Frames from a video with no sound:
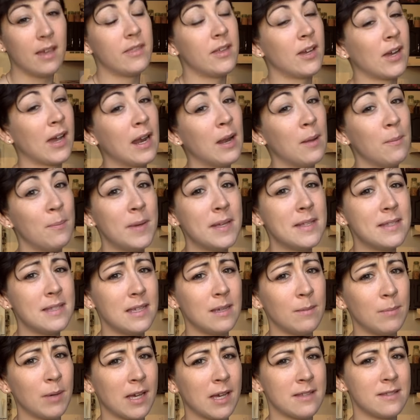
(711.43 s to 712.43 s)
They're kind of
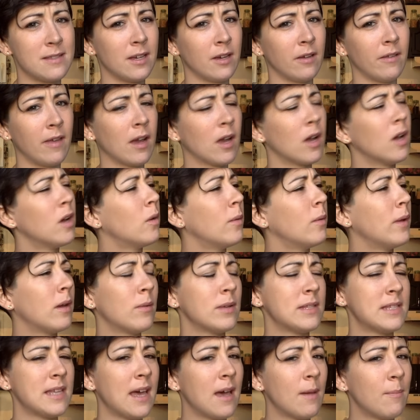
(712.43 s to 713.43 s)
busy because they're like, oh wait,
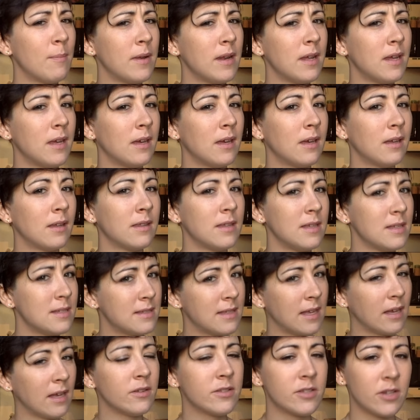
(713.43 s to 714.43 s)
what's happening? These
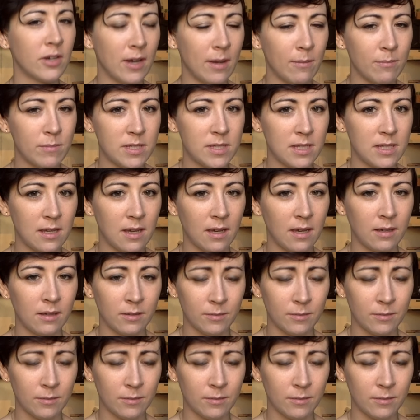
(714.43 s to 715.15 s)
cells are emptying.